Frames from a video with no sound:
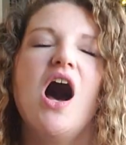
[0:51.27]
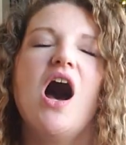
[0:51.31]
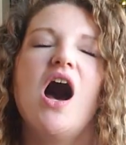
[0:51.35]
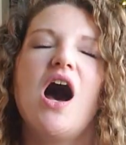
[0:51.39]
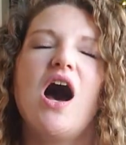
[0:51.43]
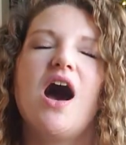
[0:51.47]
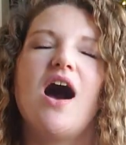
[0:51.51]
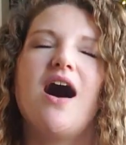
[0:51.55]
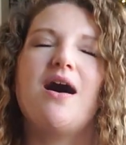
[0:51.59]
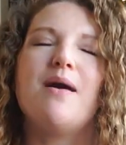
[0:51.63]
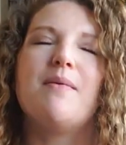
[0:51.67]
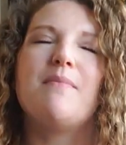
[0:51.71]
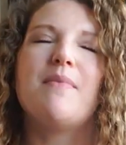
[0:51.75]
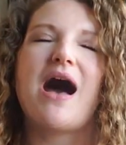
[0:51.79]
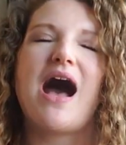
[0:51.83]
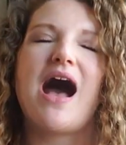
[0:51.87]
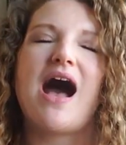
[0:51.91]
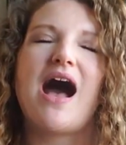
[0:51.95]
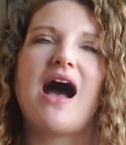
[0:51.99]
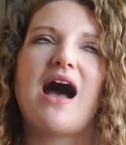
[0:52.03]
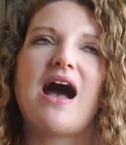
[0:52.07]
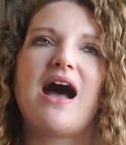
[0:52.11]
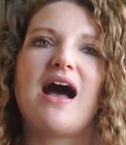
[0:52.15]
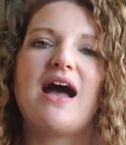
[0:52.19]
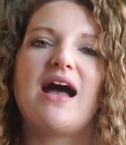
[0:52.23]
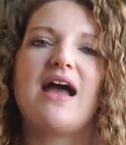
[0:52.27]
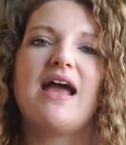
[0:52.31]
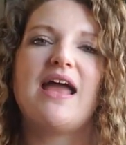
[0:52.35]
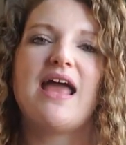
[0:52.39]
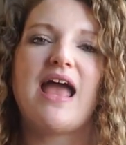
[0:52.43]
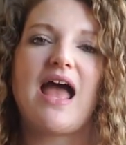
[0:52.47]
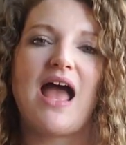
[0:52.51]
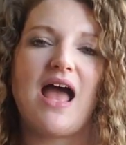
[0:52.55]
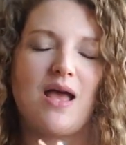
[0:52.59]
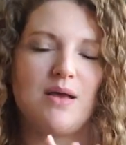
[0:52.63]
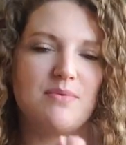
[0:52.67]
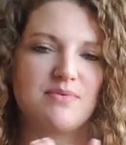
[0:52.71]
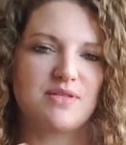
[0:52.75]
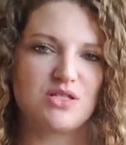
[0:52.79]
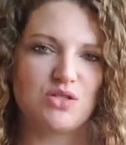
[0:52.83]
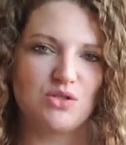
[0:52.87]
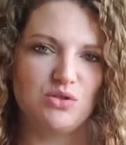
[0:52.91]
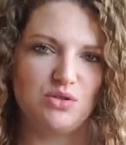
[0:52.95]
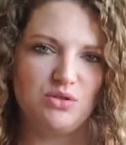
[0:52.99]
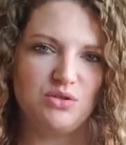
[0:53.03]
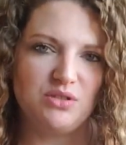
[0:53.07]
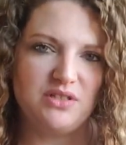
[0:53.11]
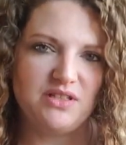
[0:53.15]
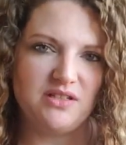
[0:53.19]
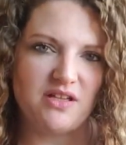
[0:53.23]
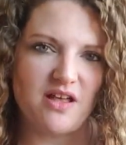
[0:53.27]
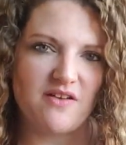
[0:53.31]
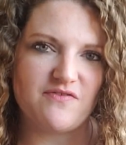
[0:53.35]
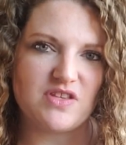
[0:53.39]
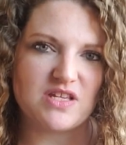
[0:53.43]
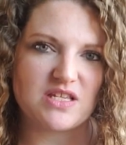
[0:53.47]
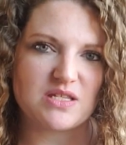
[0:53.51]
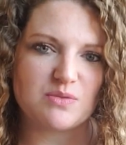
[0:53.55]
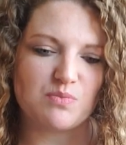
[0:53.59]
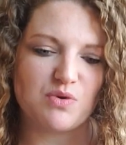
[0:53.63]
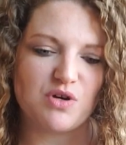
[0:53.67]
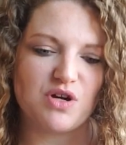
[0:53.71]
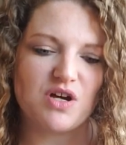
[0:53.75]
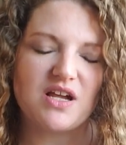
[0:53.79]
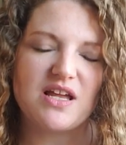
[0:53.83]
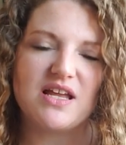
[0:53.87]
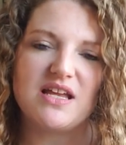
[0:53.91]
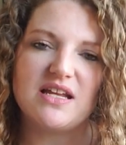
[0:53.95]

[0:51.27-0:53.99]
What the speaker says: I absolutely love this book.